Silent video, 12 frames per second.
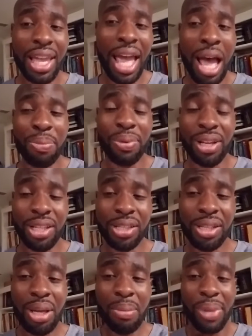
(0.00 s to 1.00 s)

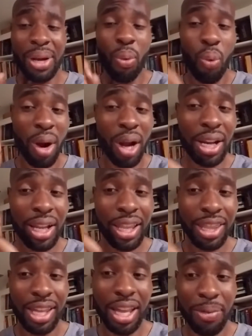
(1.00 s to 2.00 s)
happiness by one
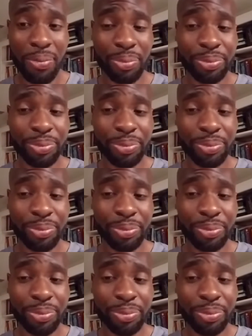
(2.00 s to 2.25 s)
thing: